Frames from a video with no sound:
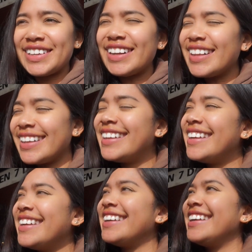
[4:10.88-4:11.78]
real? I was
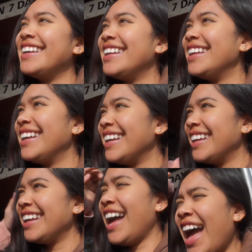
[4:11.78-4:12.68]
about to hit it off.
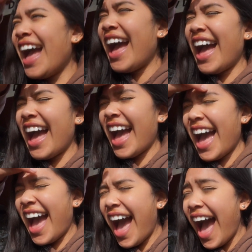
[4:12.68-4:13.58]
It was on your
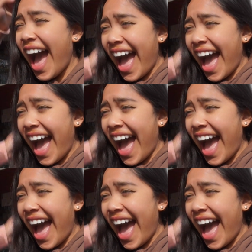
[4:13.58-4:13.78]
eyebrow.